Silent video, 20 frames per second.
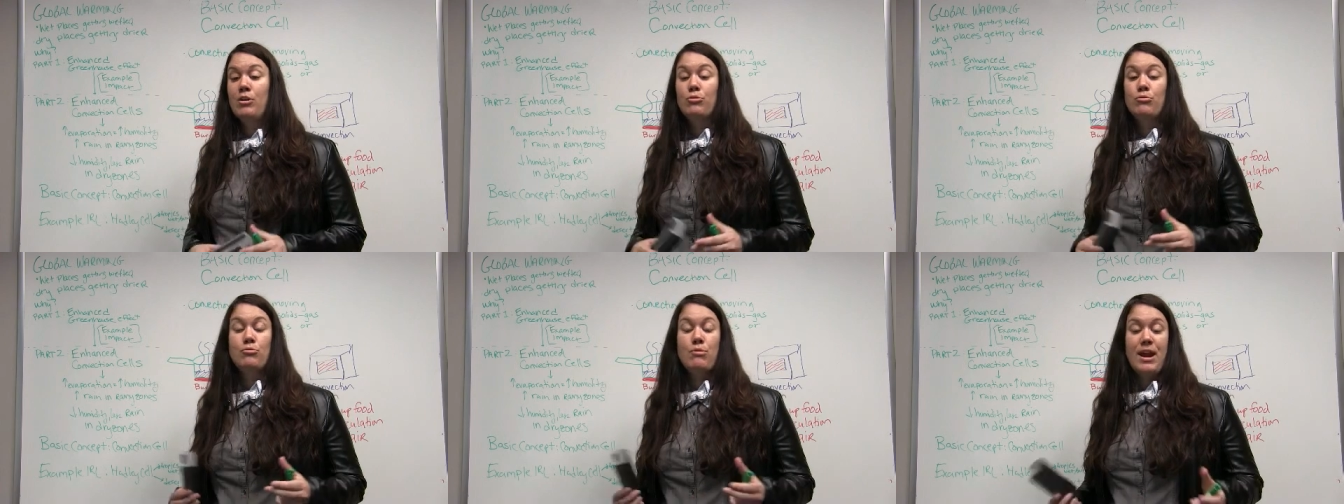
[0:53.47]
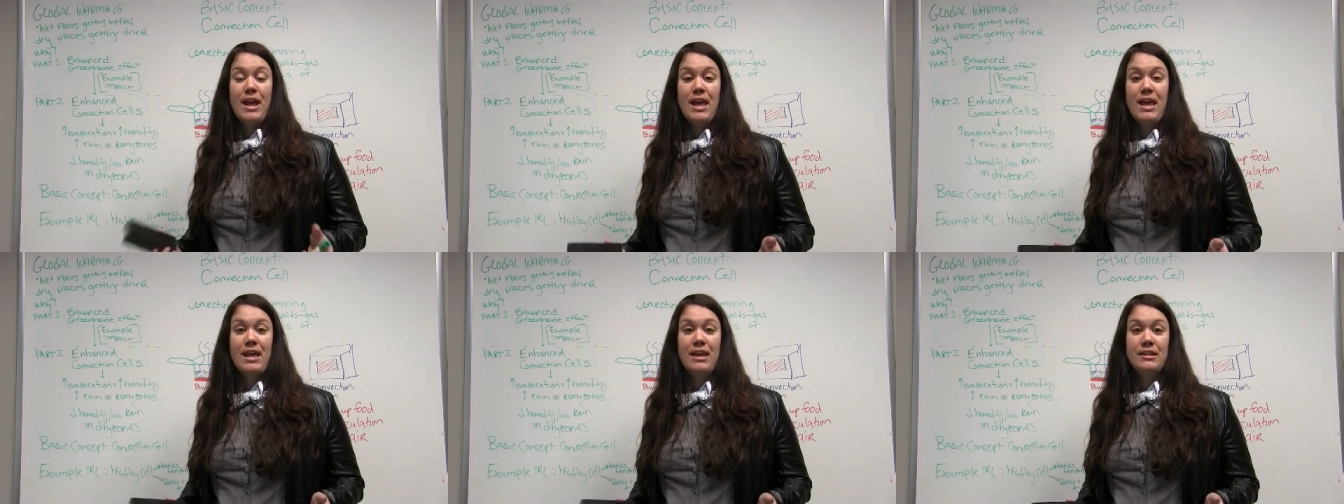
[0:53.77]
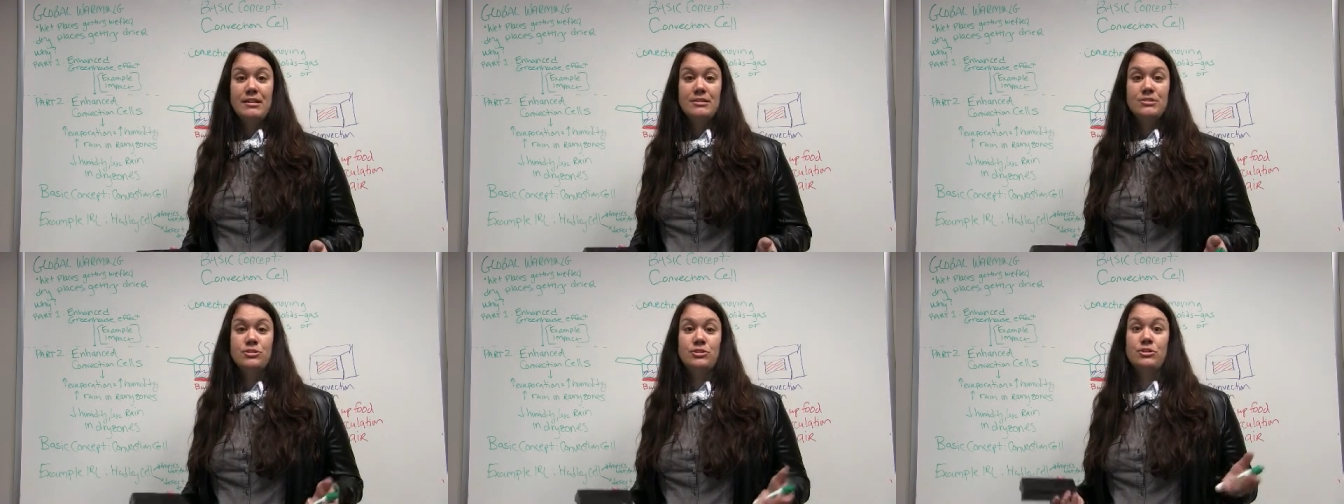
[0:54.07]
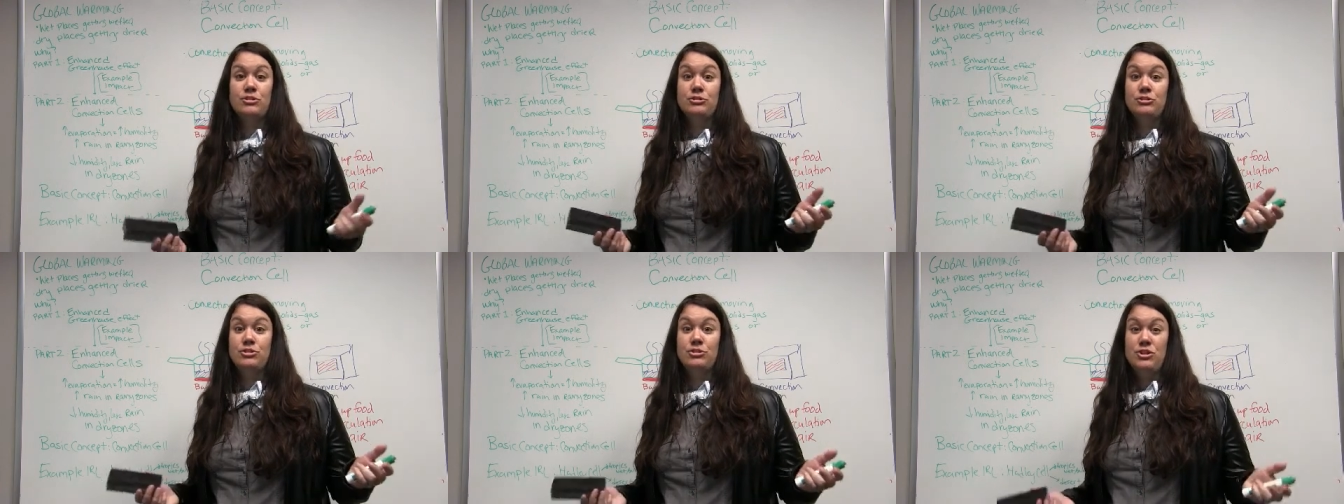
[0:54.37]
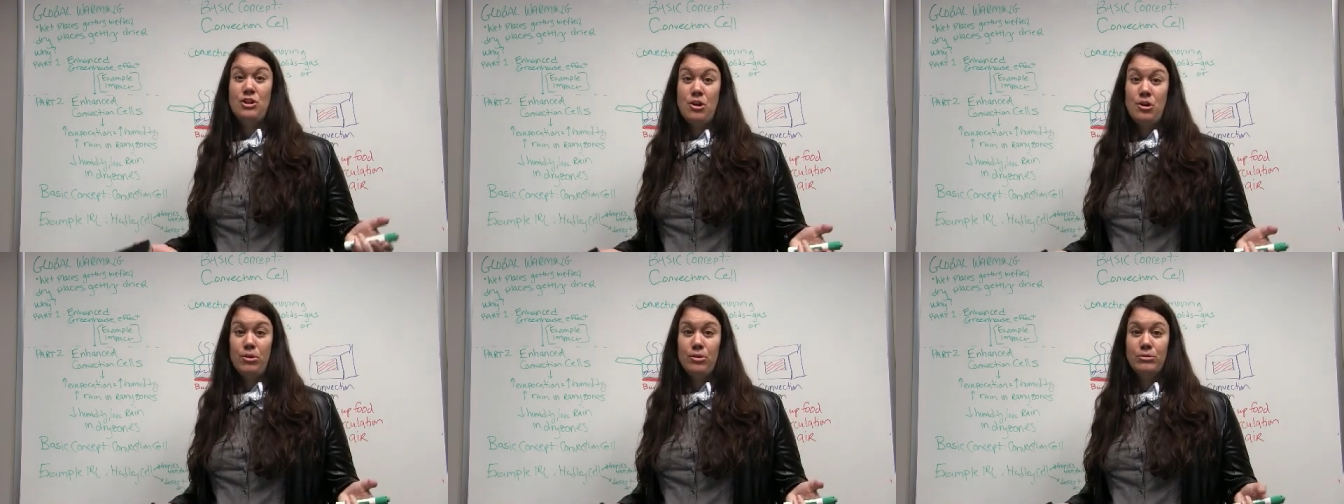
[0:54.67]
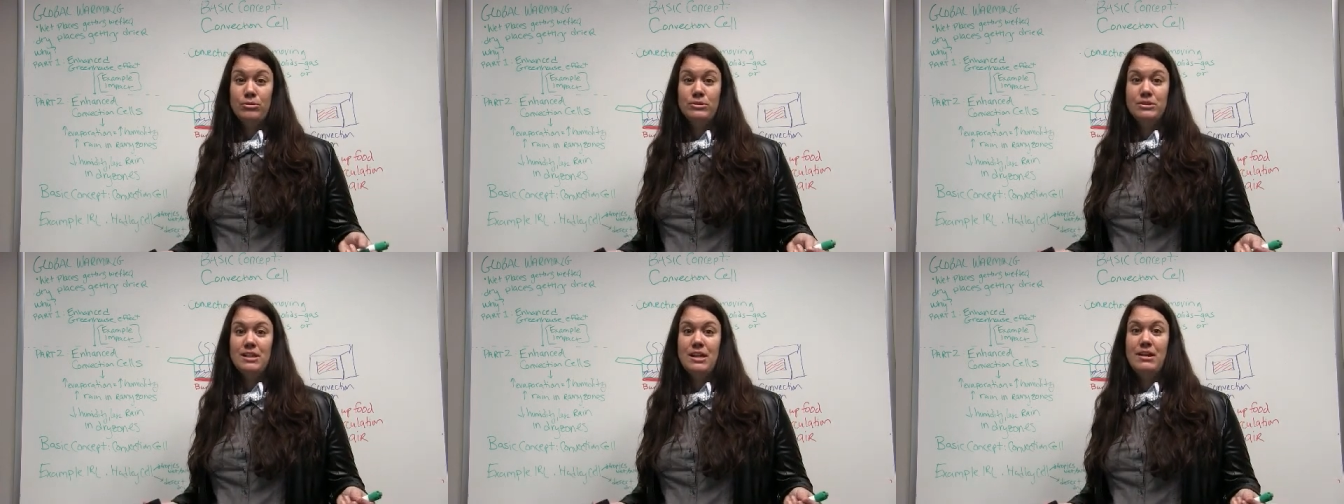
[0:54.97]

rains or snows,